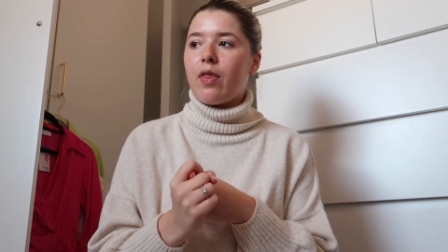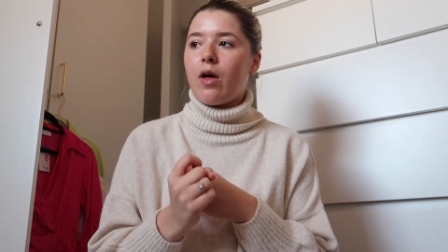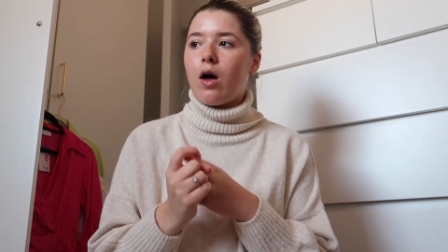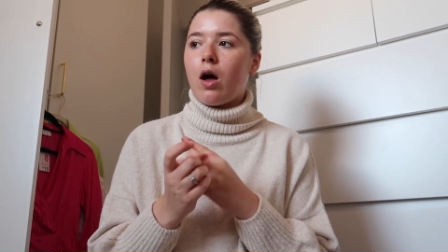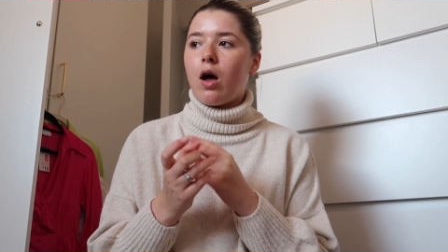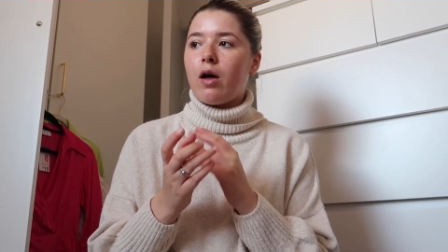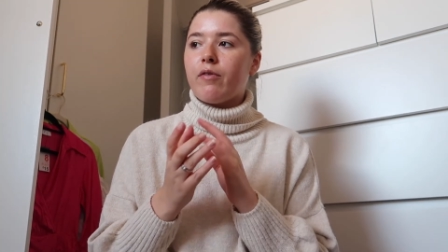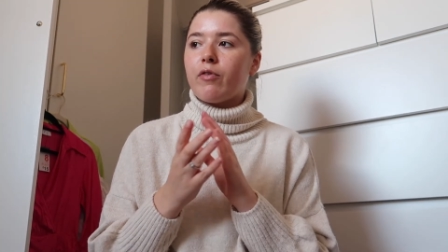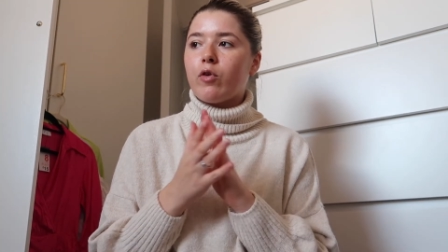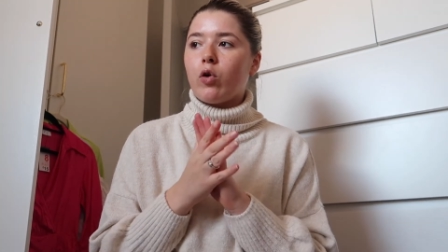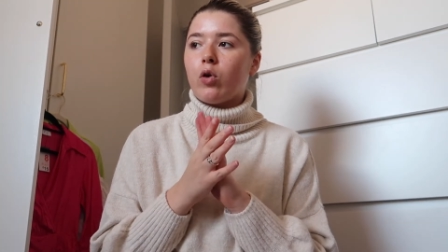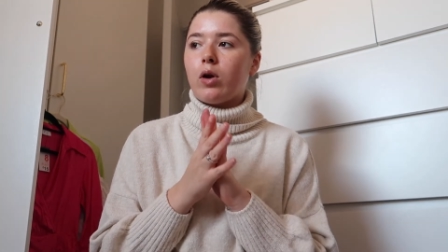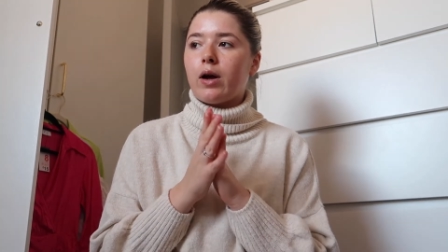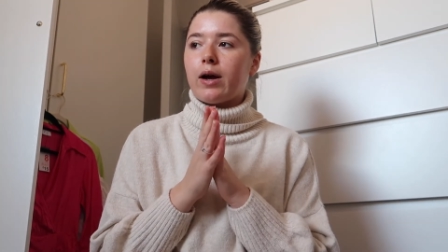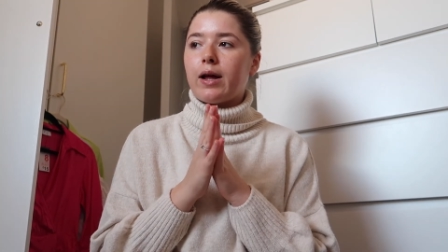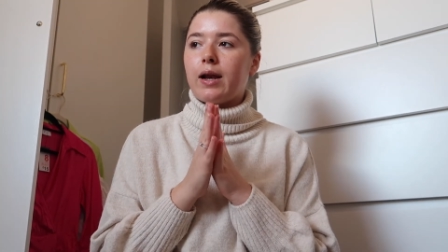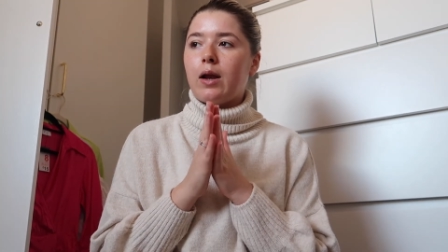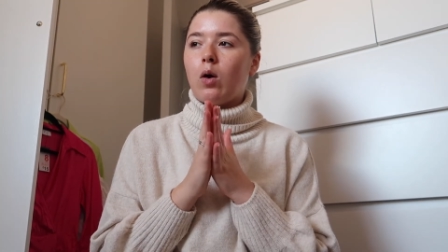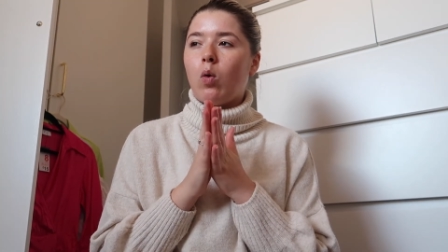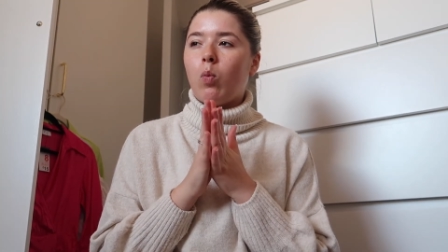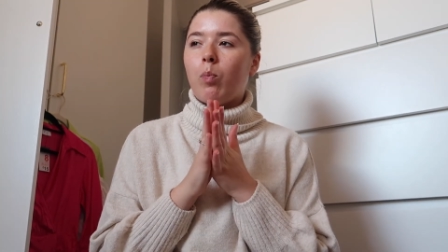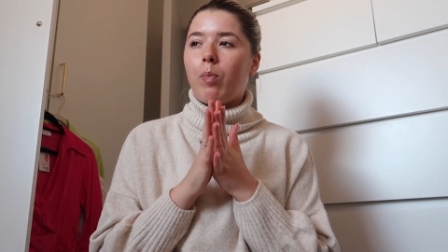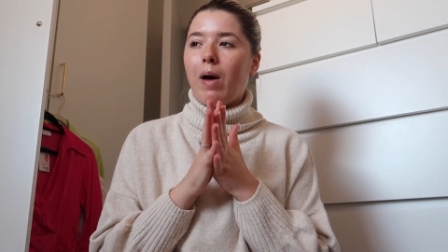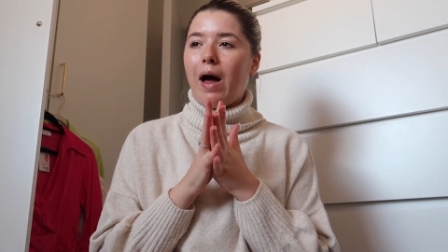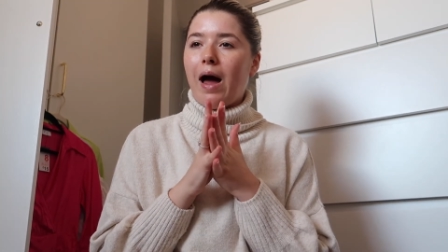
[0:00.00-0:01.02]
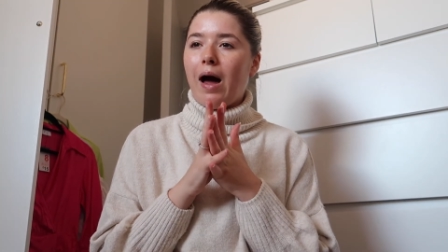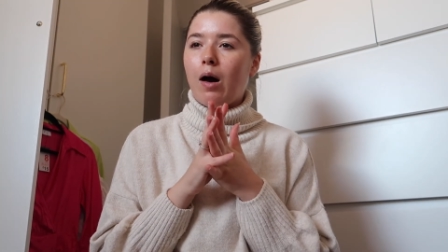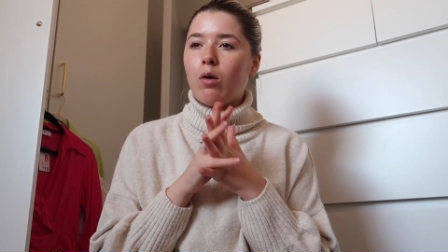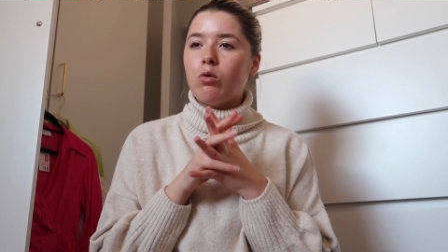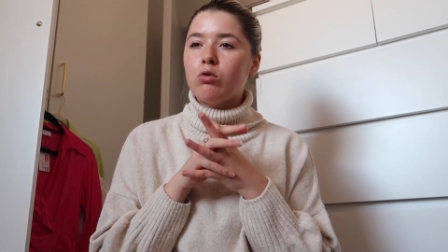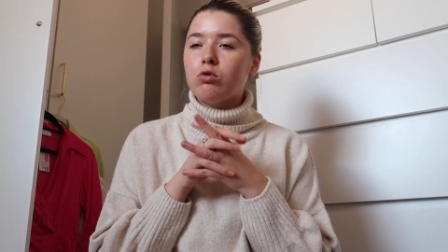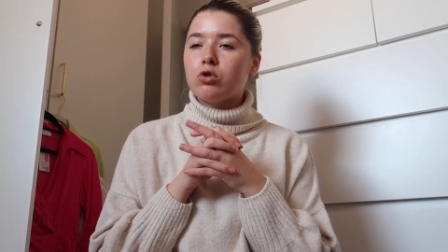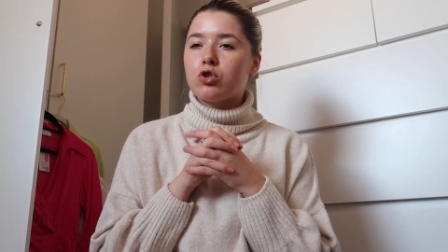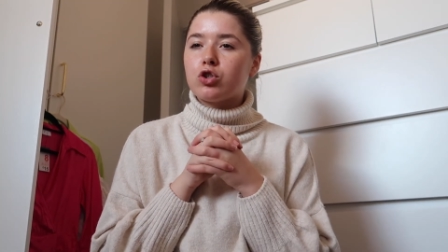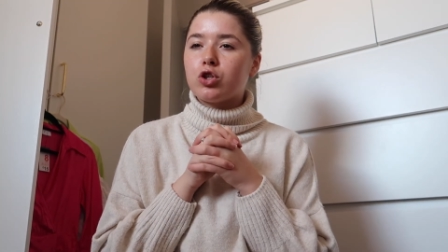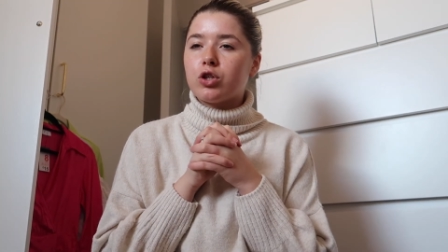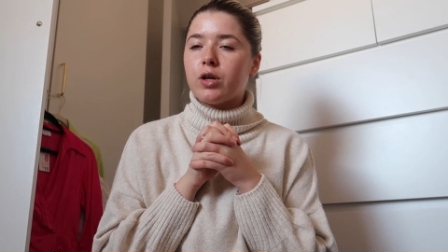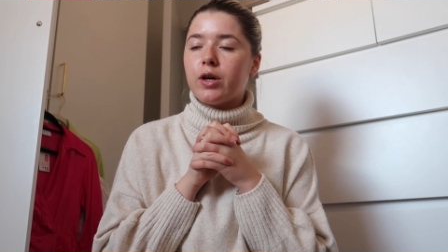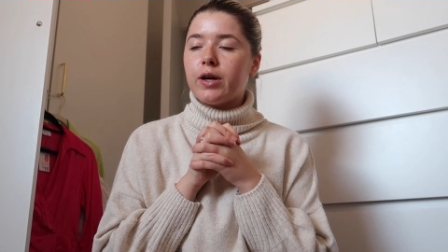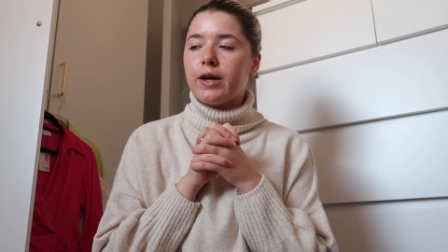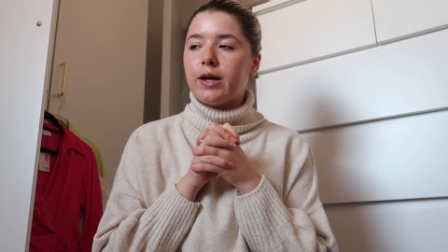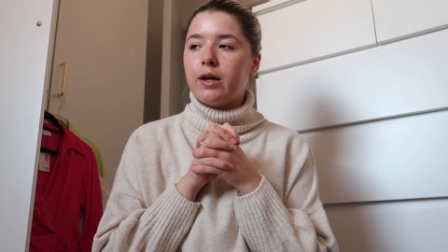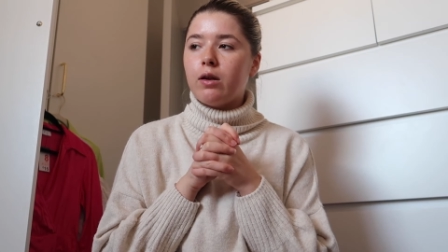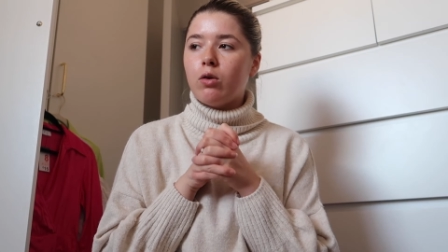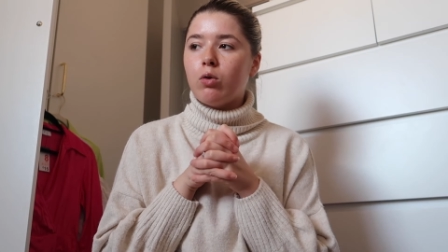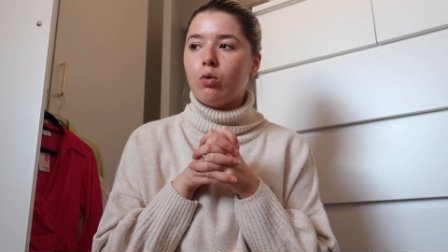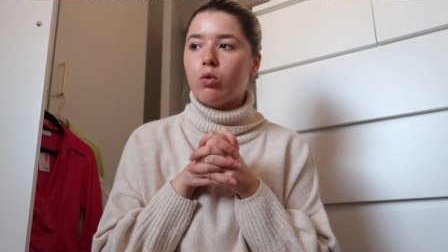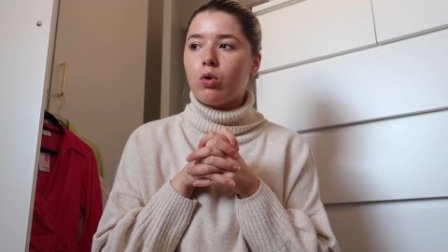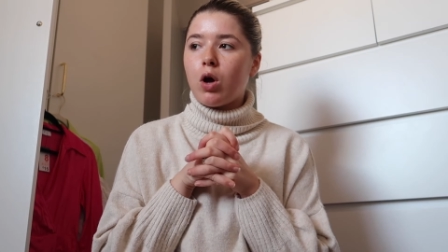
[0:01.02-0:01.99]
I've got like a little pouch that
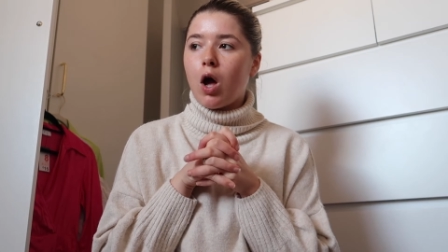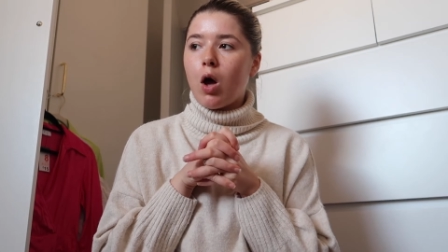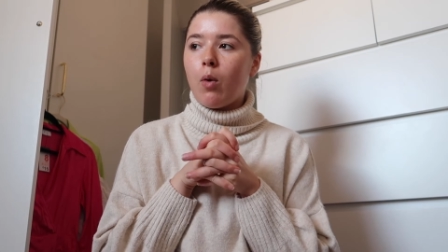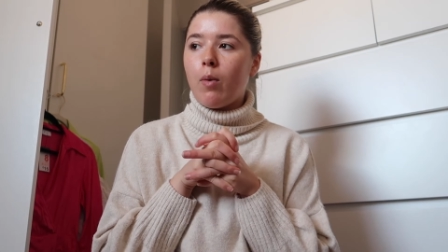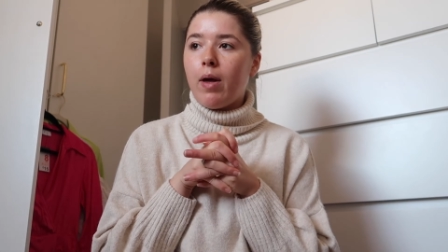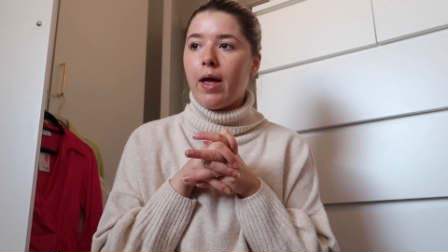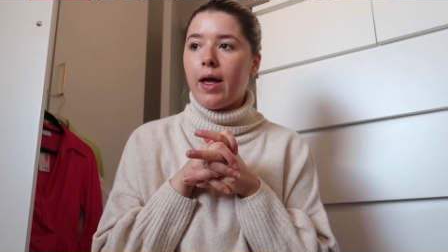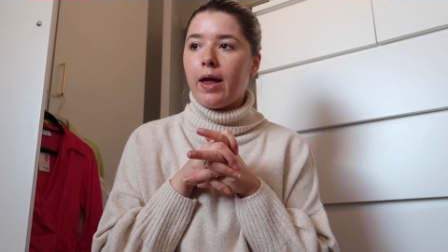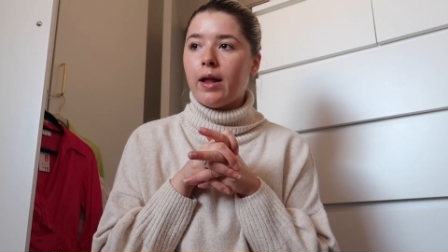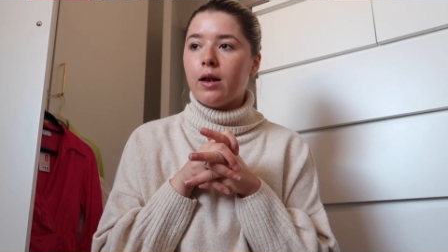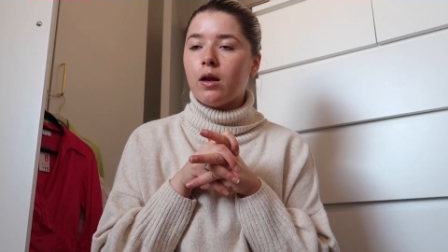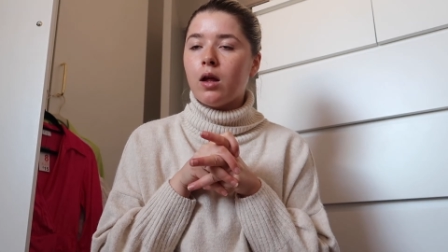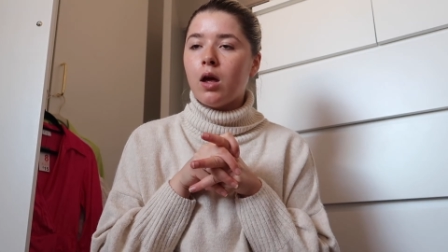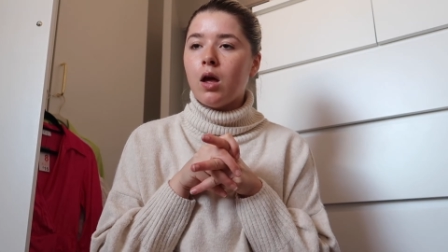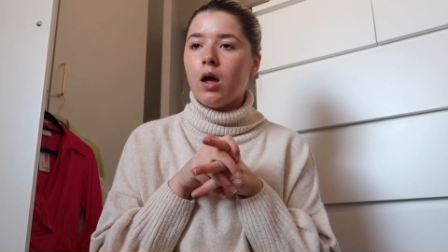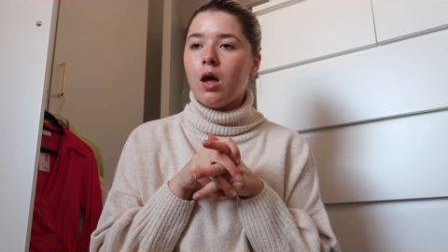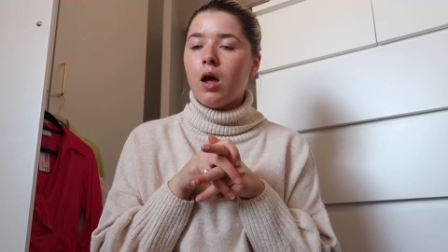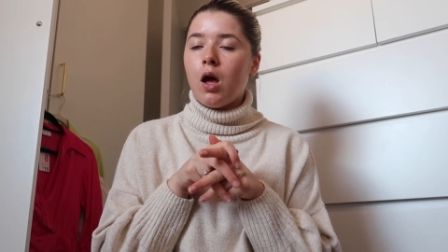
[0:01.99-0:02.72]
it'll all go in.